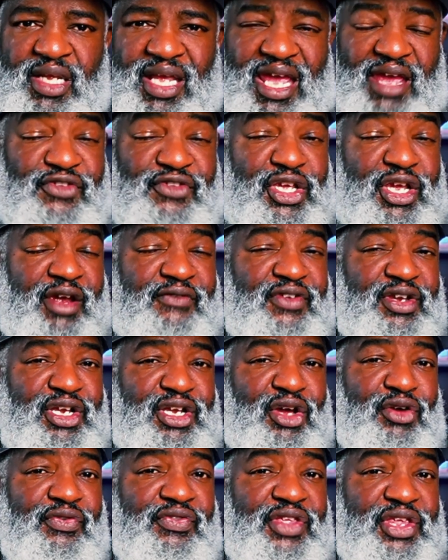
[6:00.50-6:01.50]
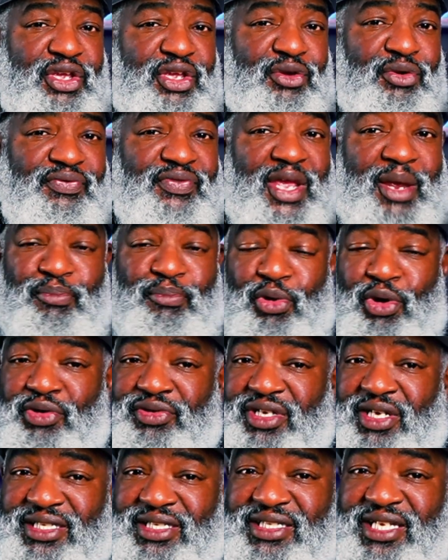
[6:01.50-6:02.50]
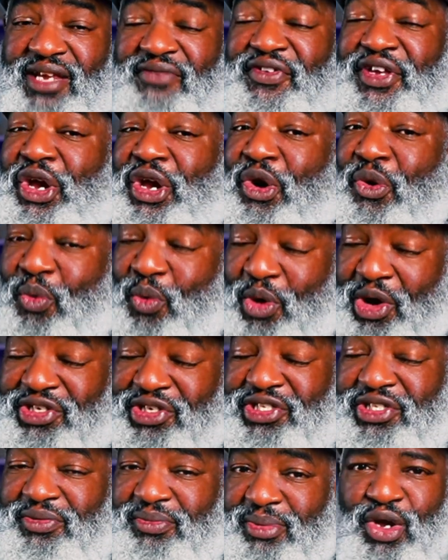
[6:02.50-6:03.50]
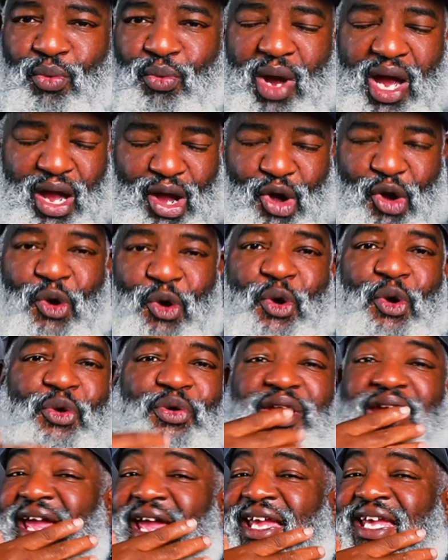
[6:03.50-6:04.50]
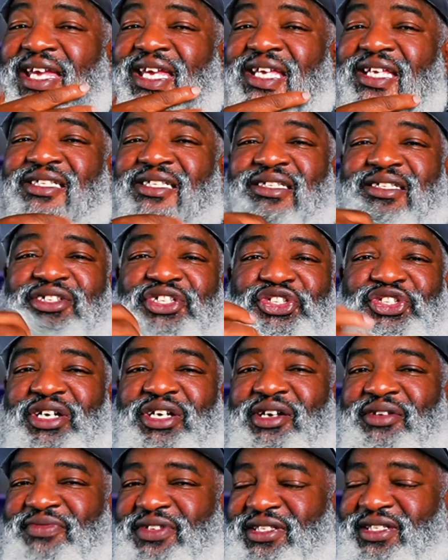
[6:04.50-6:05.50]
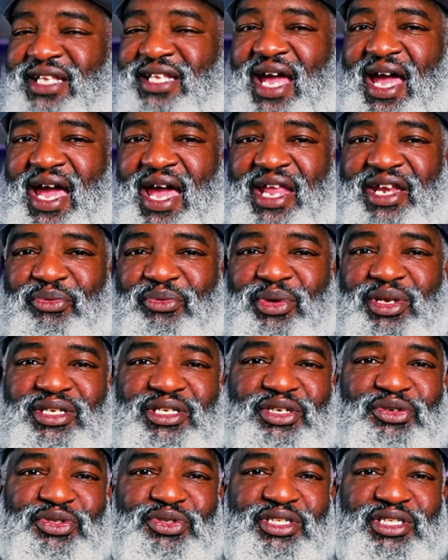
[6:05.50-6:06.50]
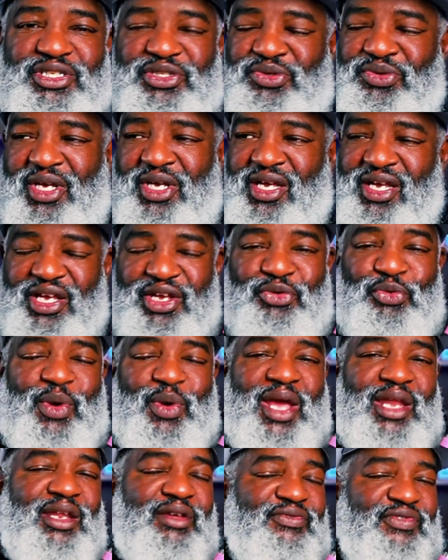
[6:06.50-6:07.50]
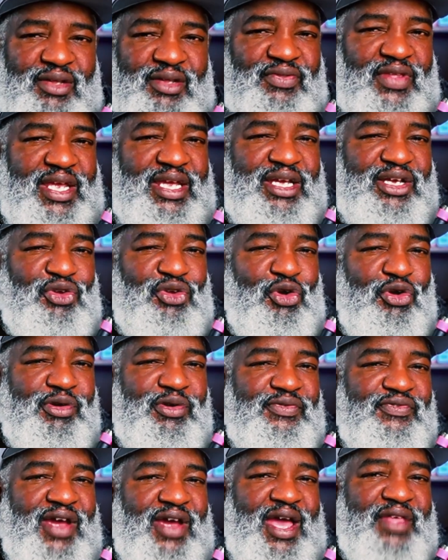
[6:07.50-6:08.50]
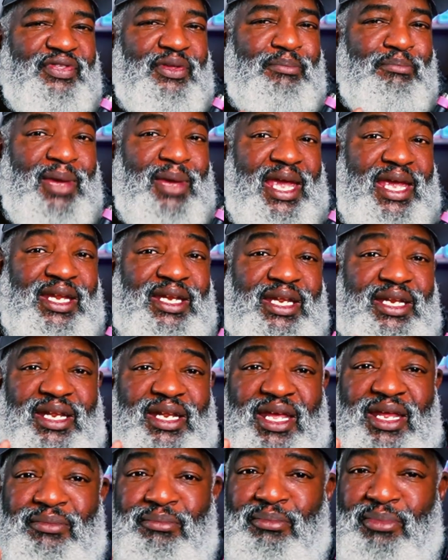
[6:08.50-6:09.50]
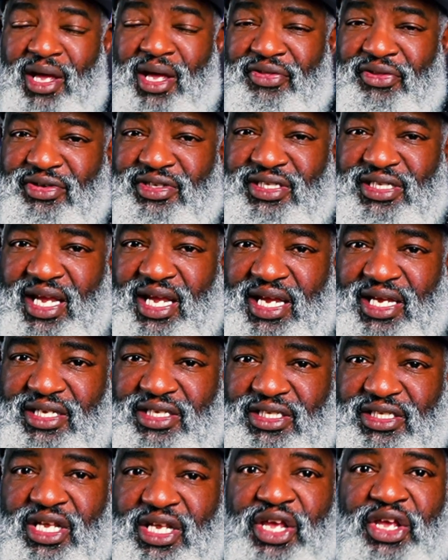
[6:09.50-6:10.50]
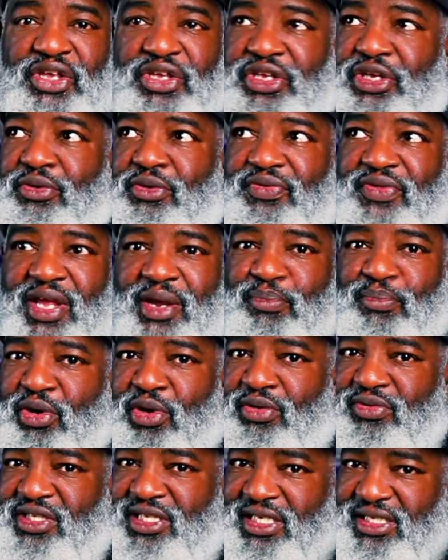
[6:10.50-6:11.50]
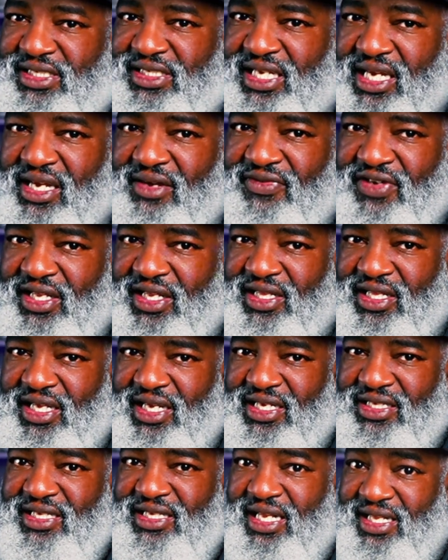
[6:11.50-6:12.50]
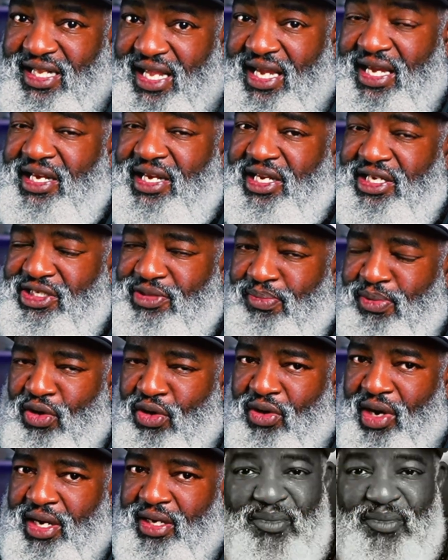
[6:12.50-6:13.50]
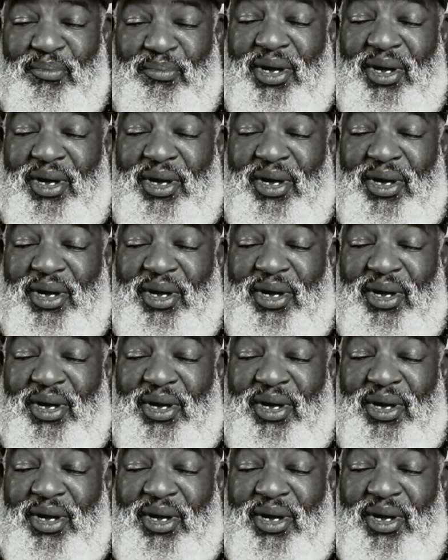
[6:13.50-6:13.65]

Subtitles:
Have you ever noticed youth and productivity are worshiped while old age is shoved aside and reduced to irrelevant? They glorify the mating and mother stages, youth and productivity things that they can exploit.